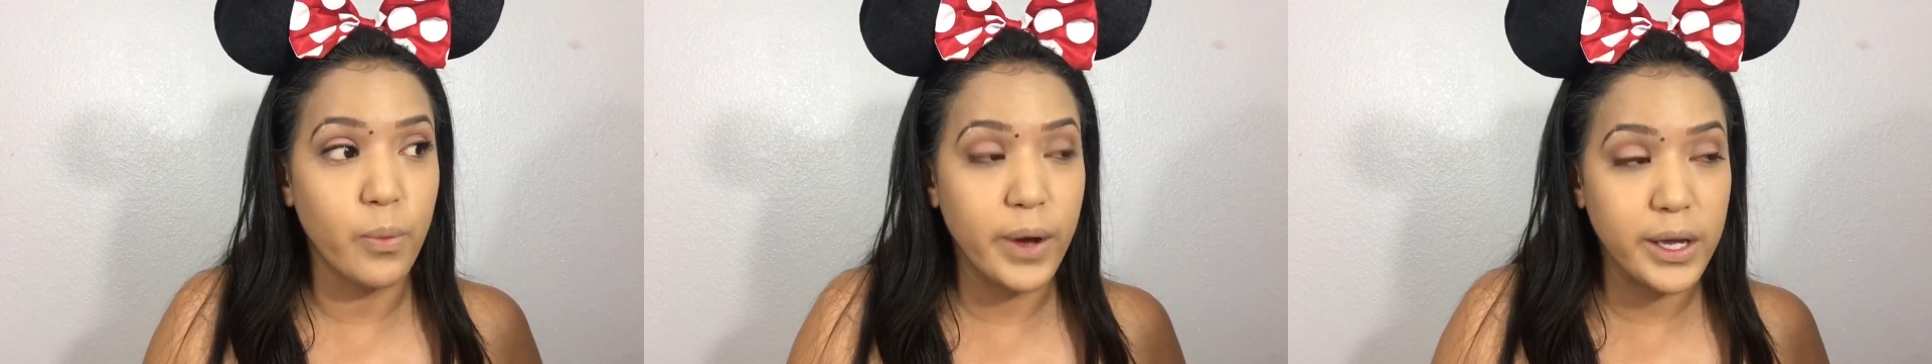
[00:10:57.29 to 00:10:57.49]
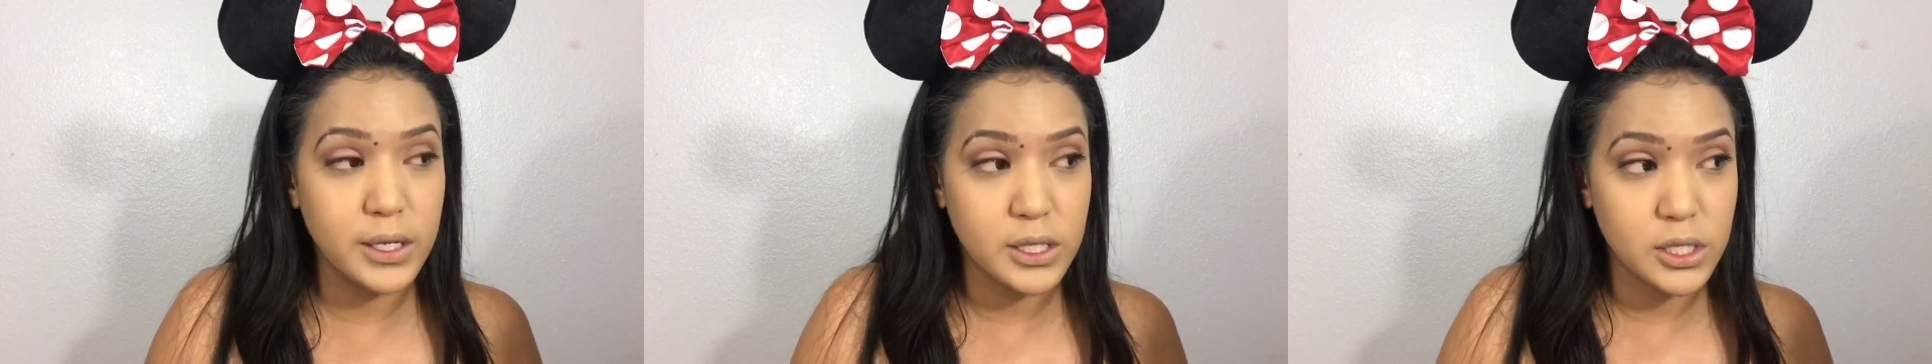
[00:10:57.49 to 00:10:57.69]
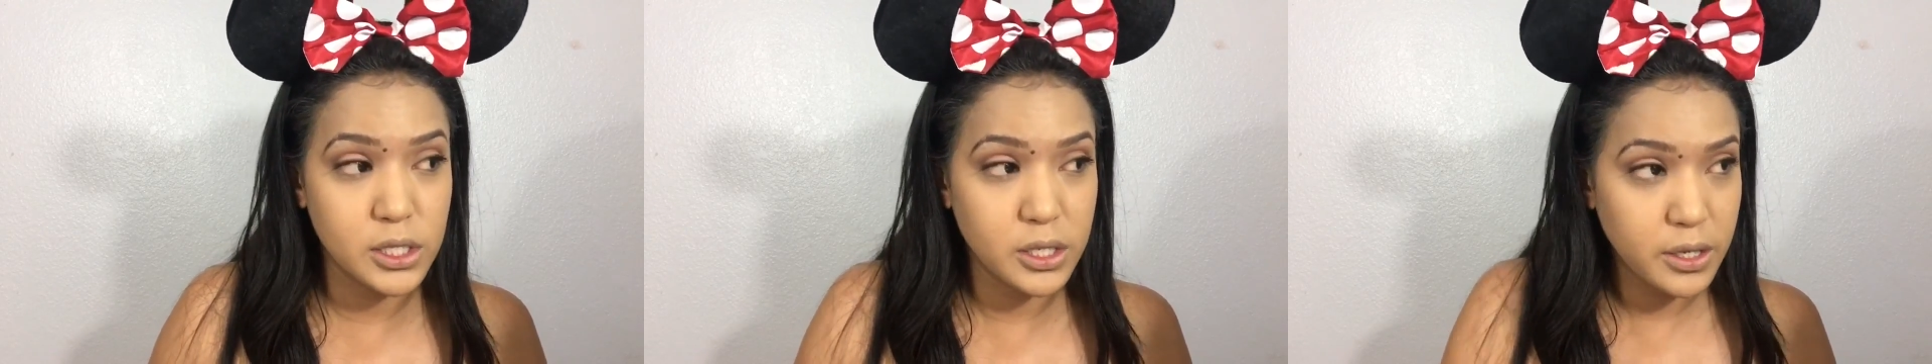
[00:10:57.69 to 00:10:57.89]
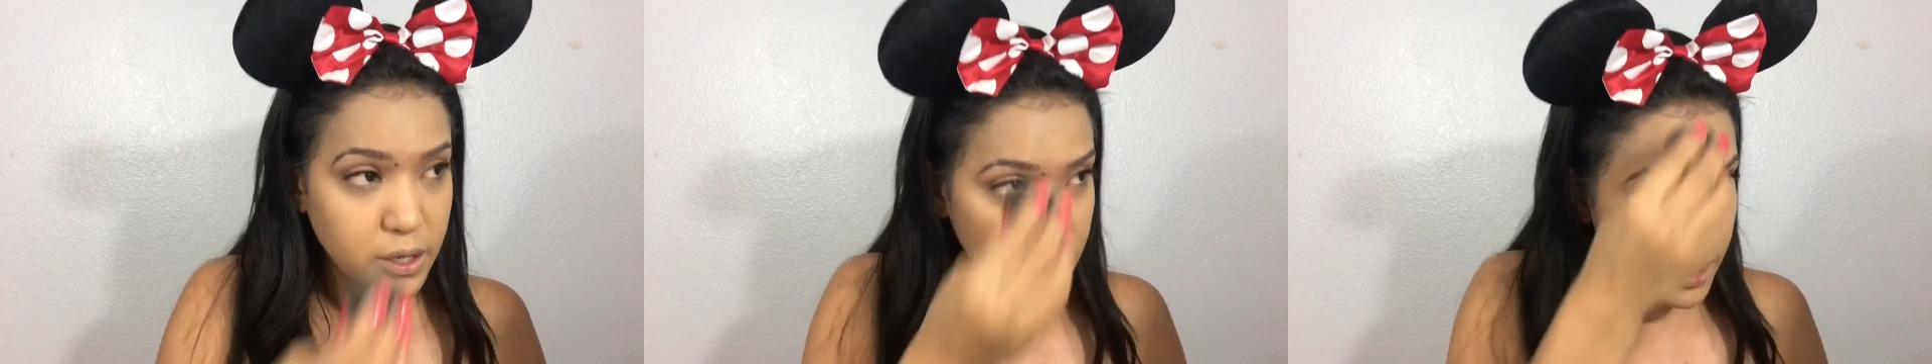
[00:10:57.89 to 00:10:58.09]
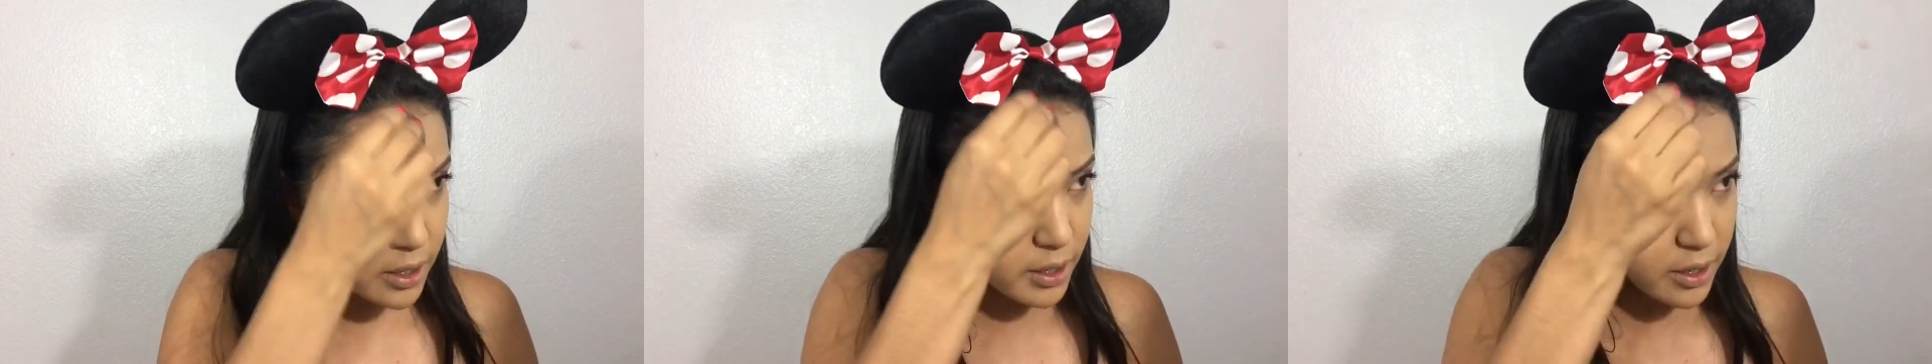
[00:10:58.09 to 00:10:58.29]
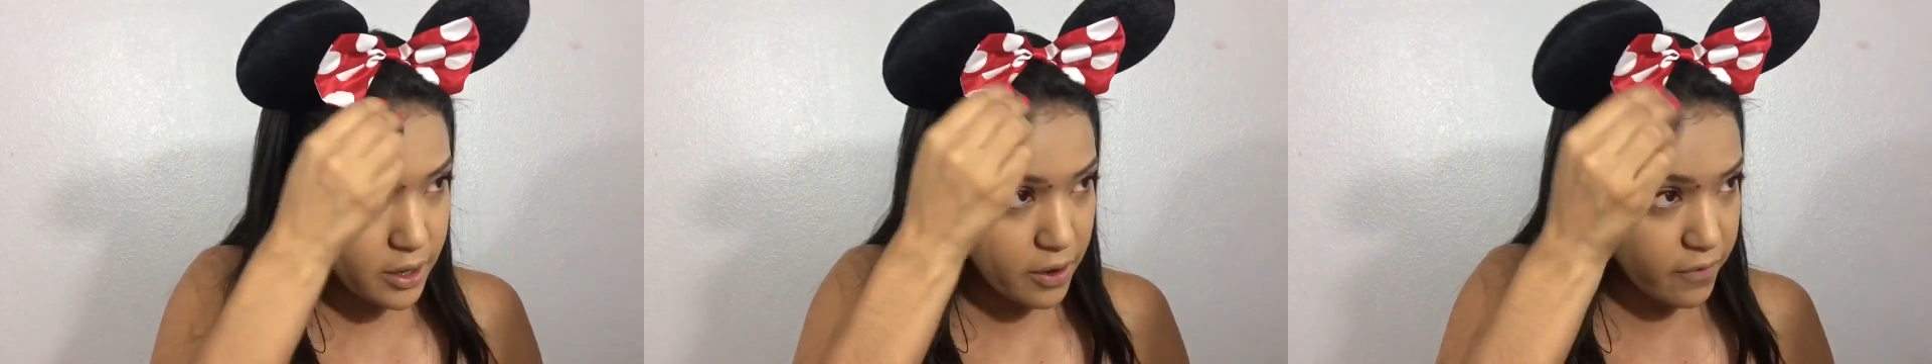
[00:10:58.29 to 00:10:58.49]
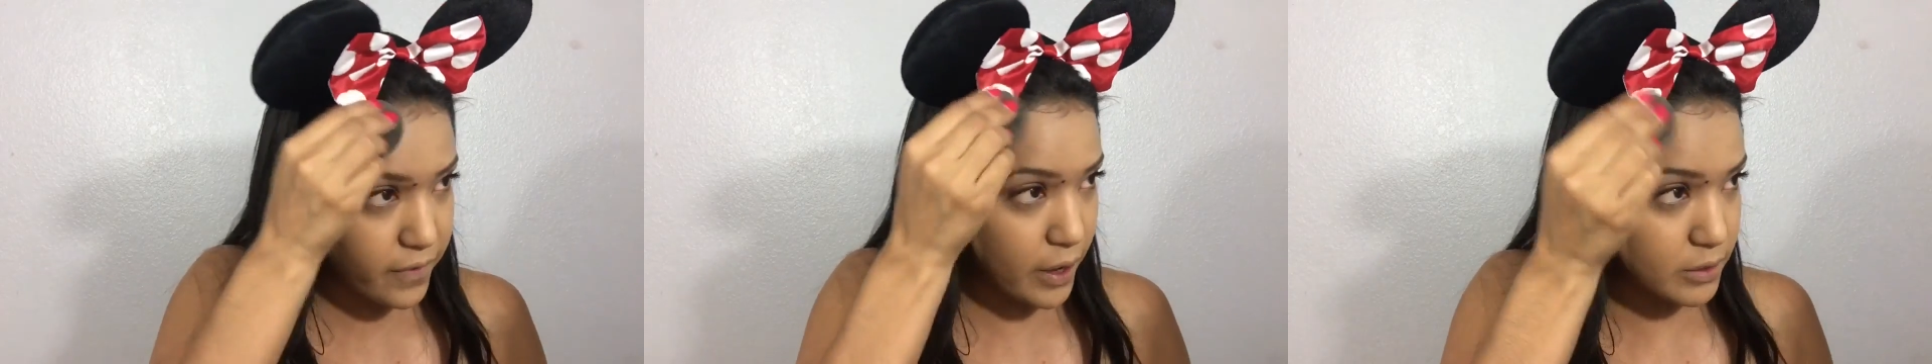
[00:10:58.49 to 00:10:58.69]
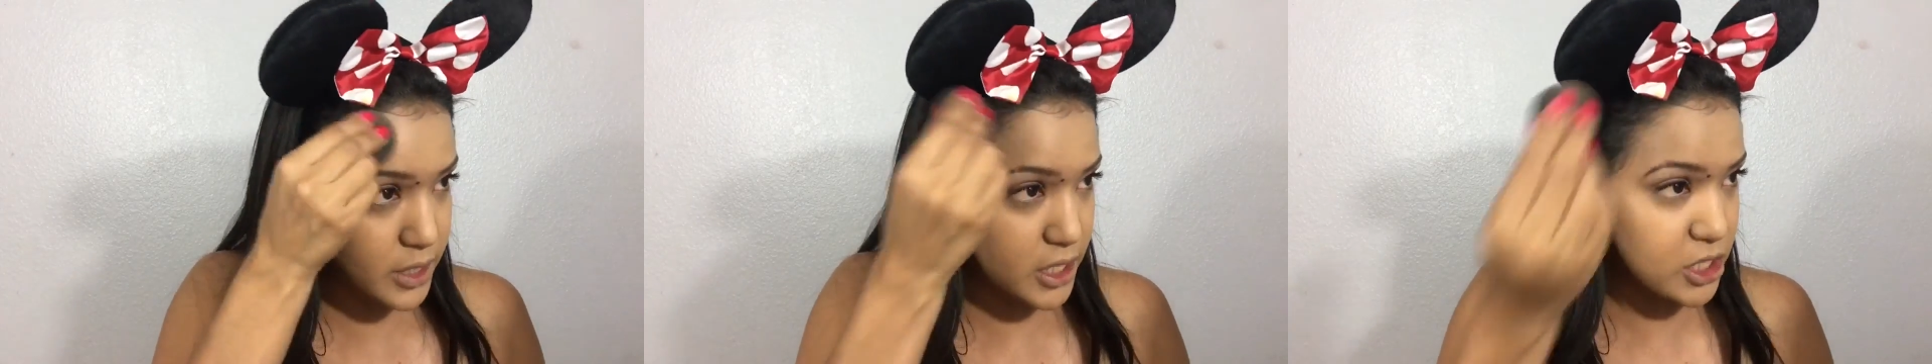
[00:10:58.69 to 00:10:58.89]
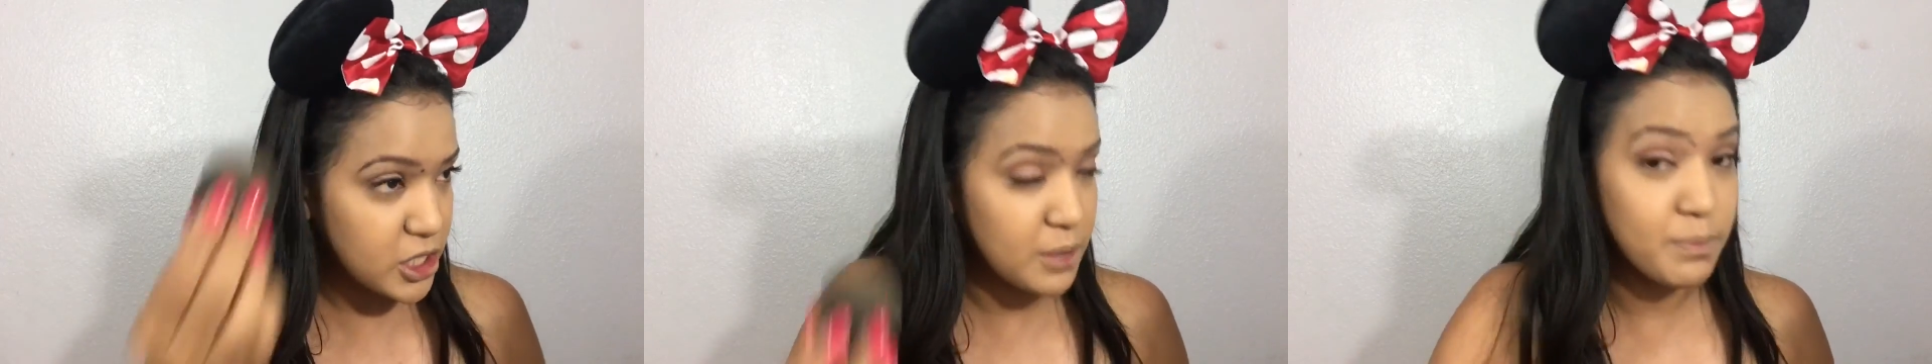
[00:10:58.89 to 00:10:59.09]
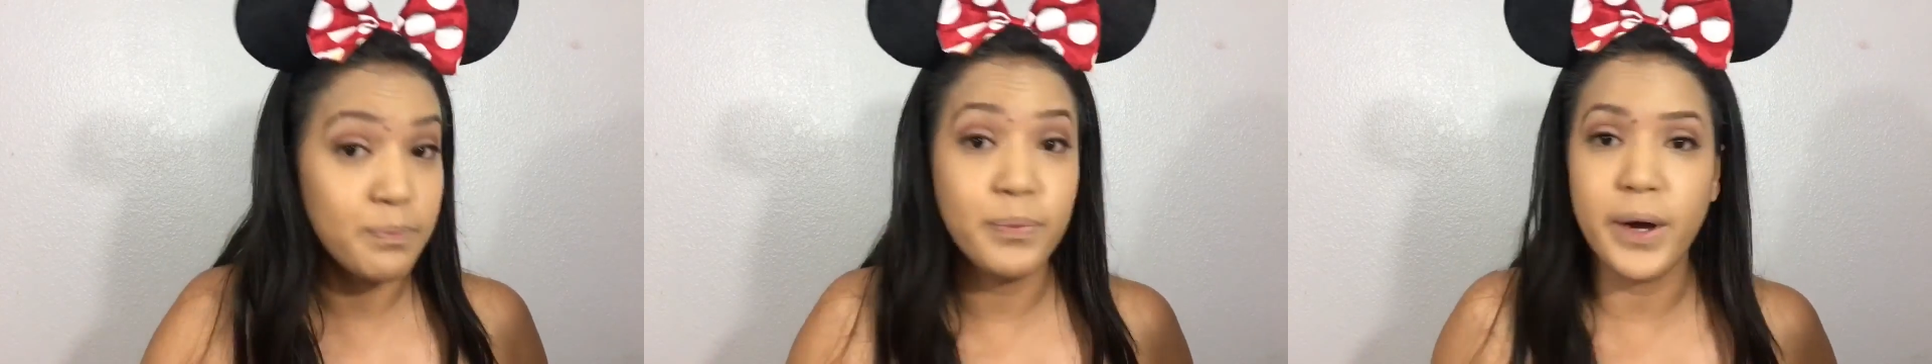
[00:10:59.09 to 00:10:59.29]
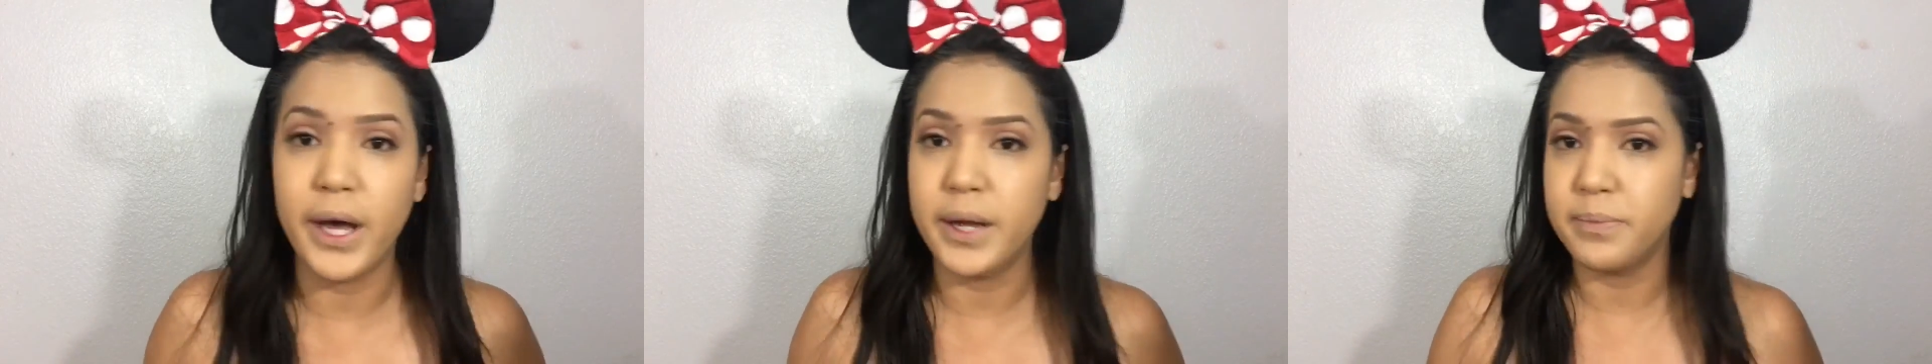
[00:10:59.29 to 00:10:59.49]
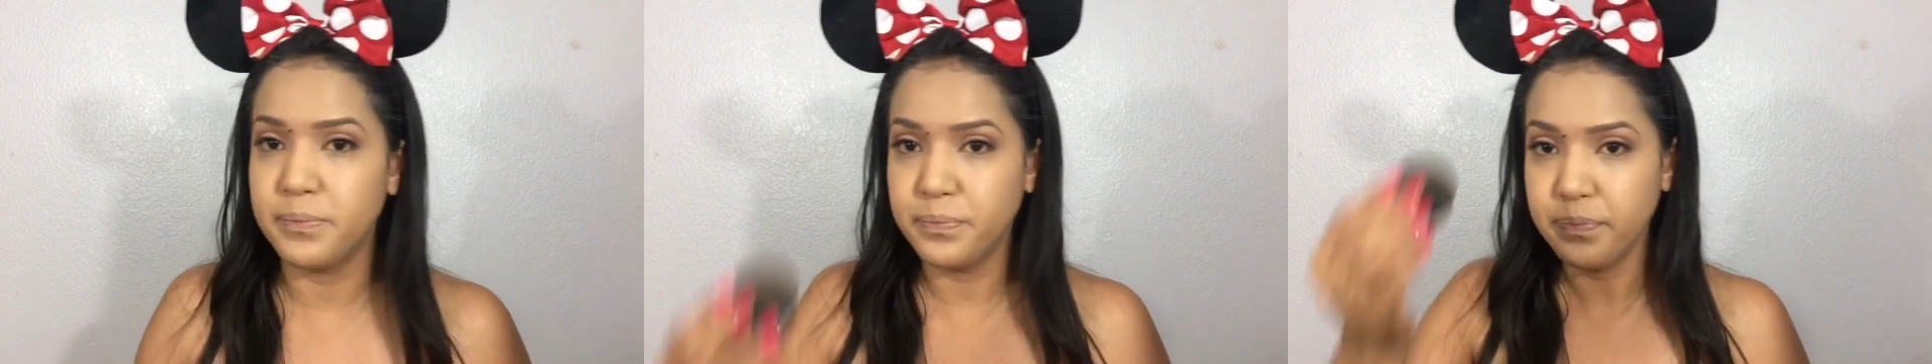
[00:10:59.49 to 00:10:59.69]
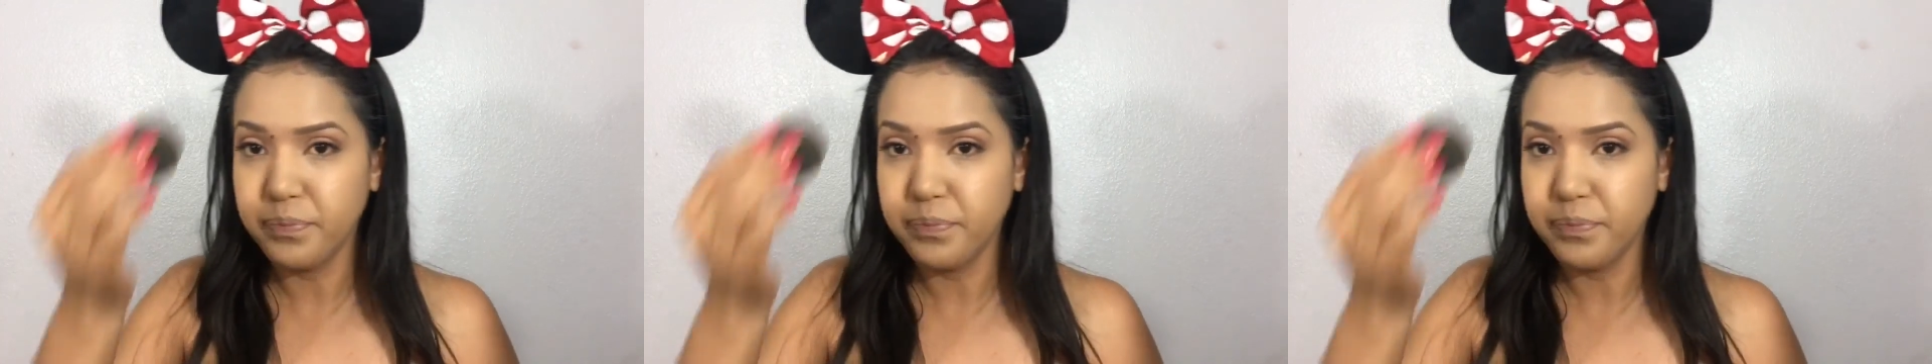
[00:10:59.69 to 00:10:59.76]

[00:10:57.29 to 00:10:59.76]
much foundation, but